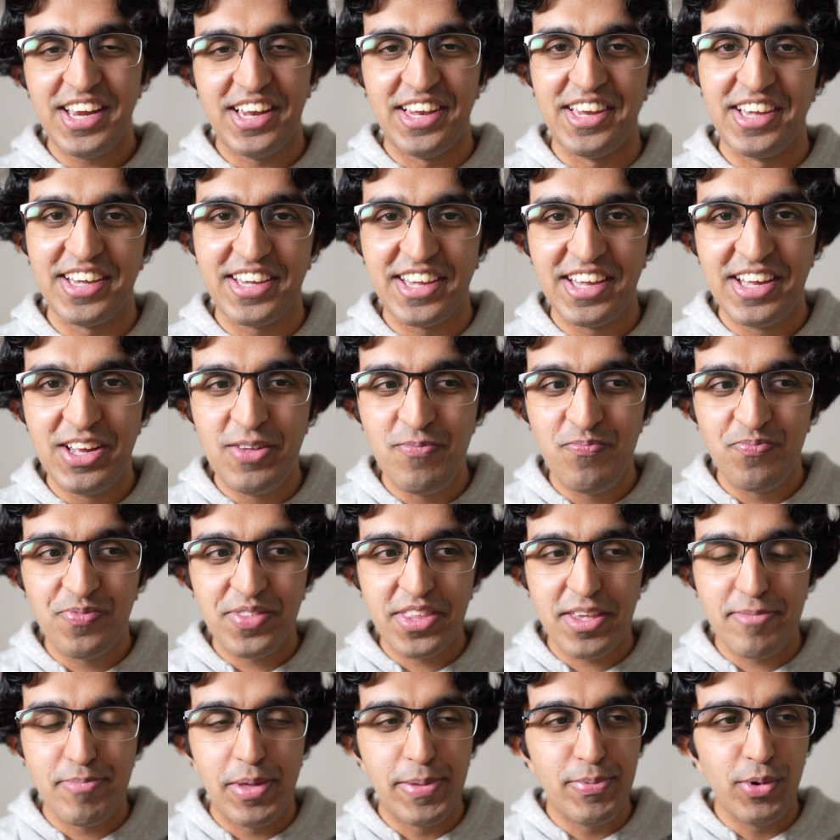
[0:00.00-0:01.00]
Like
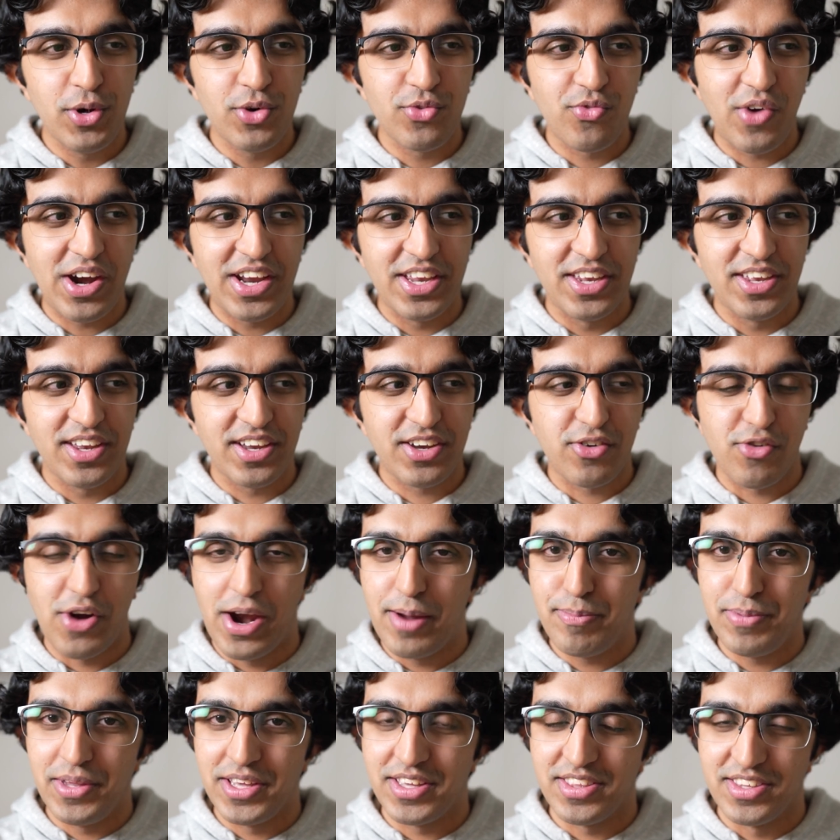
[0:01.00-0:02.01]
people write
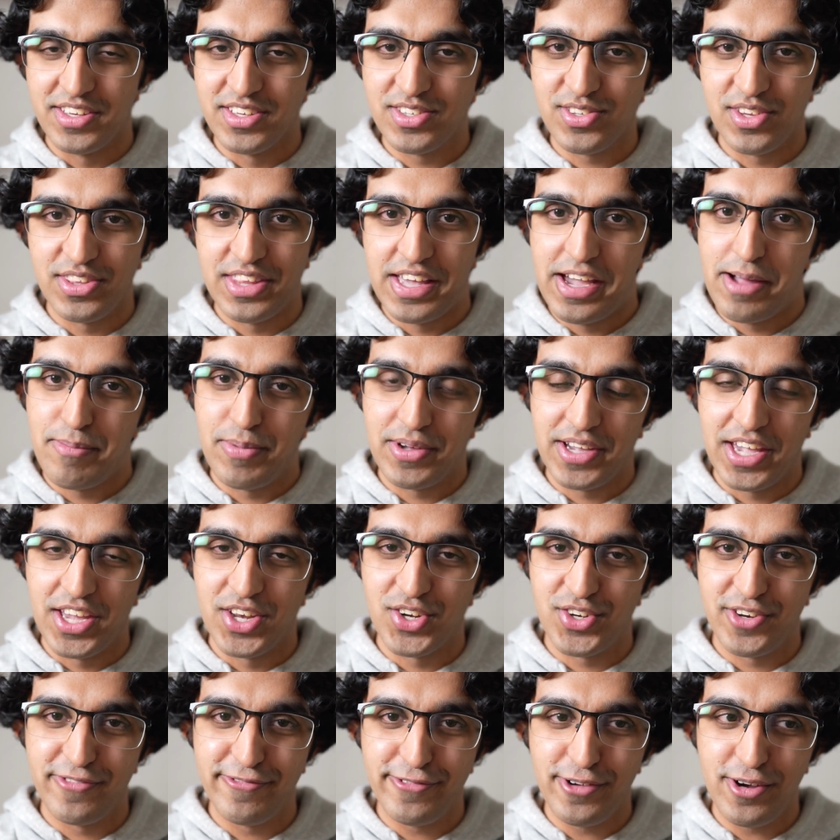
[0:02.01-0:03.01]
crap like this on their
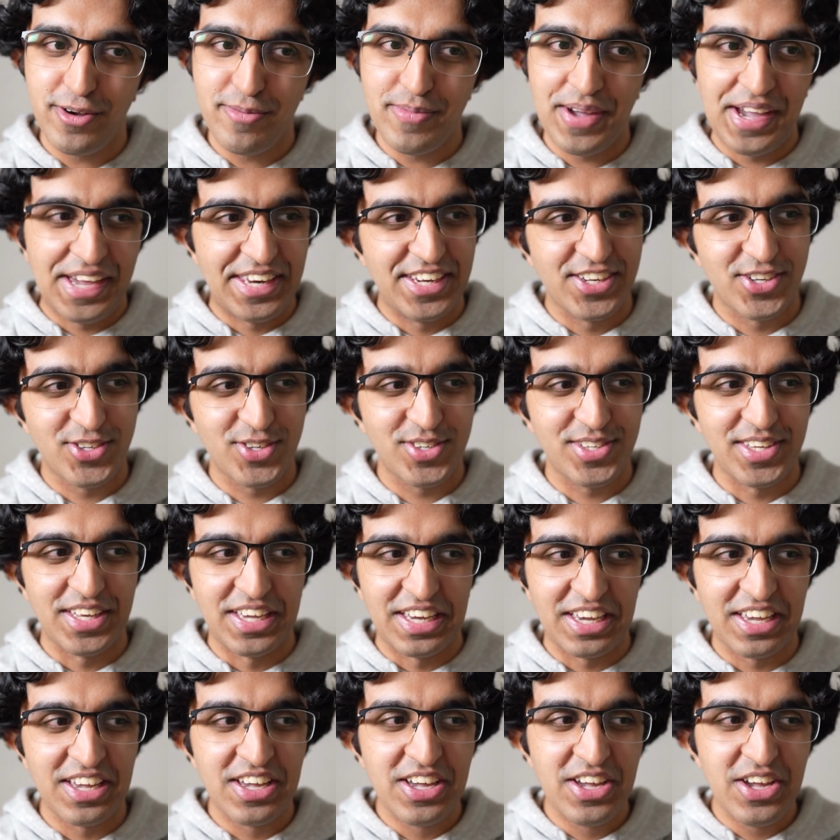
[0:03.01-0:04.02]
application form and it's just
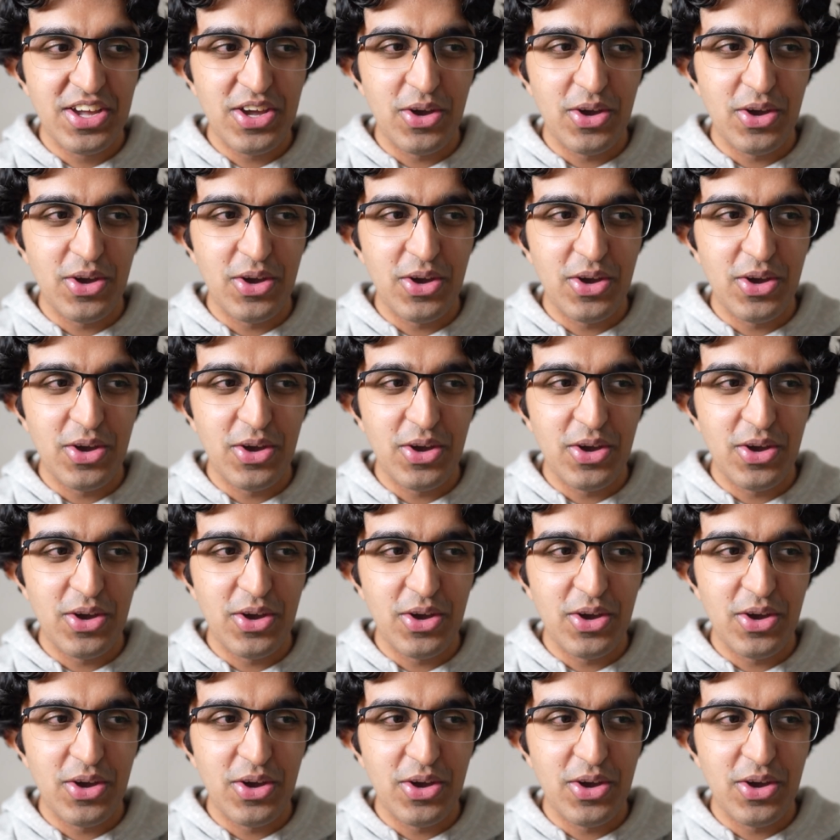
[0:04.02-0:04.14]
like,